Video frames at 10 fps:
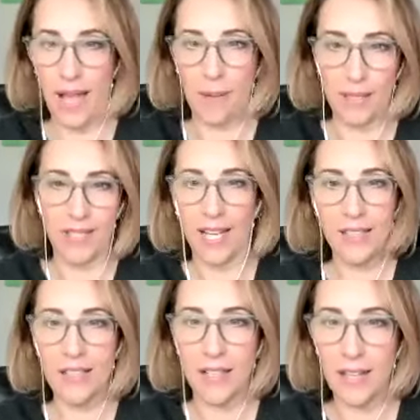plus
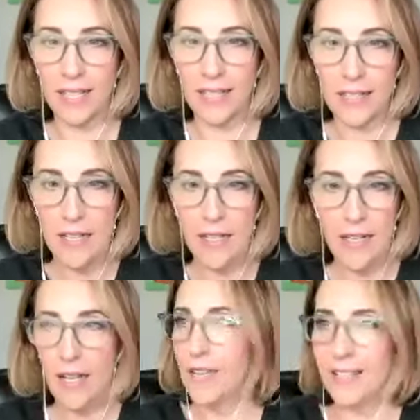exercise.
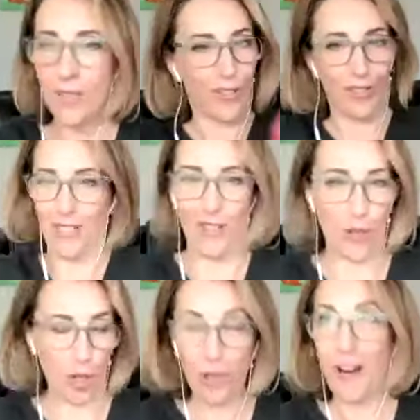This feels
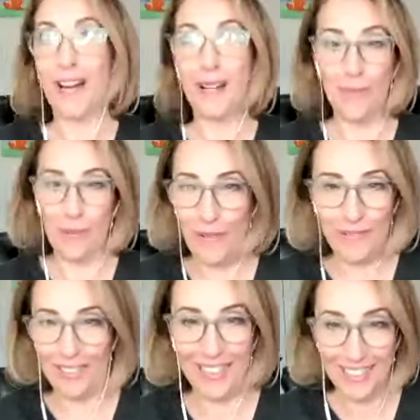incredible.
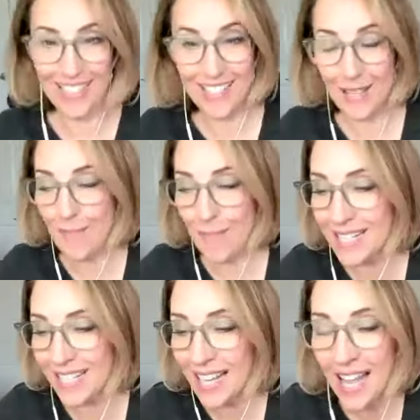Like, this is
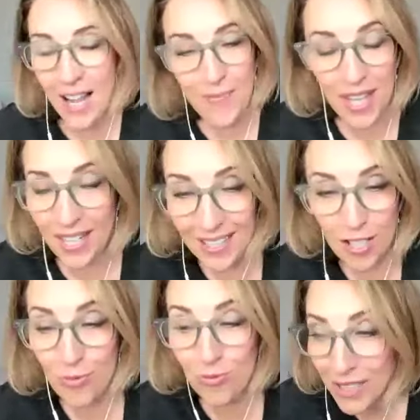amazing. And I
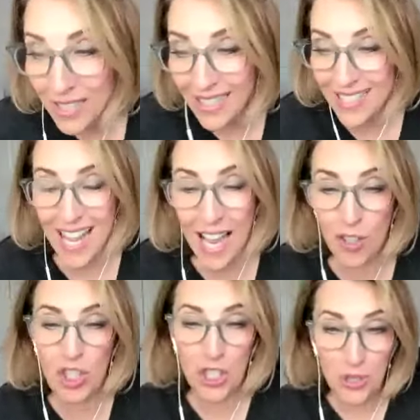just realized how
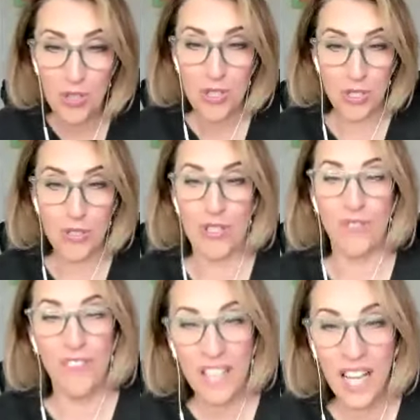used to just
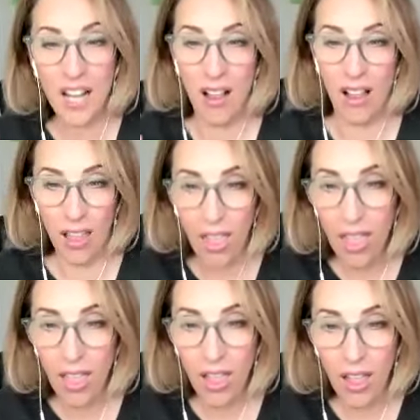feeling
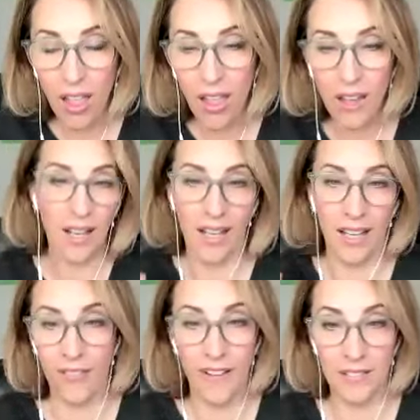I
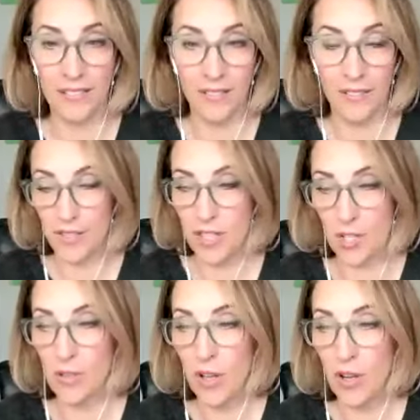had felt for
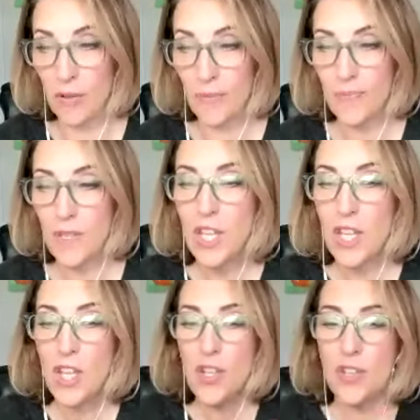so long.
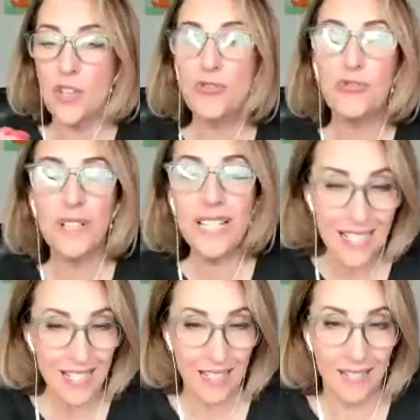So the
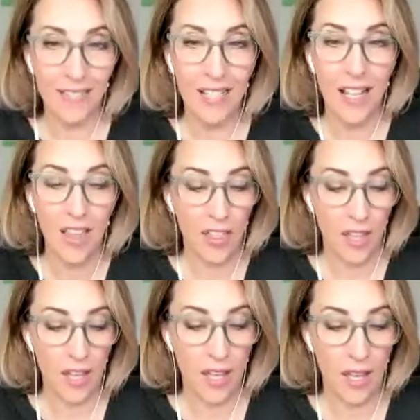reason
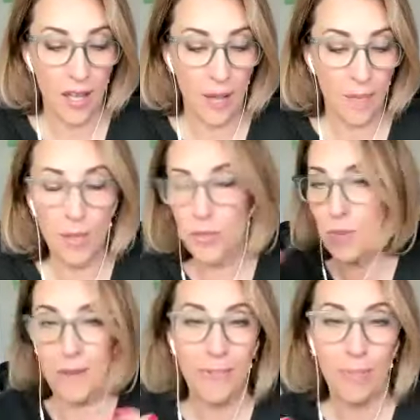that most
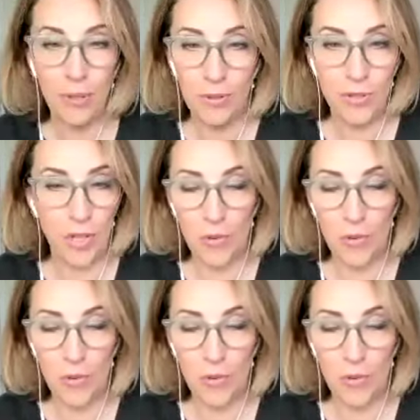people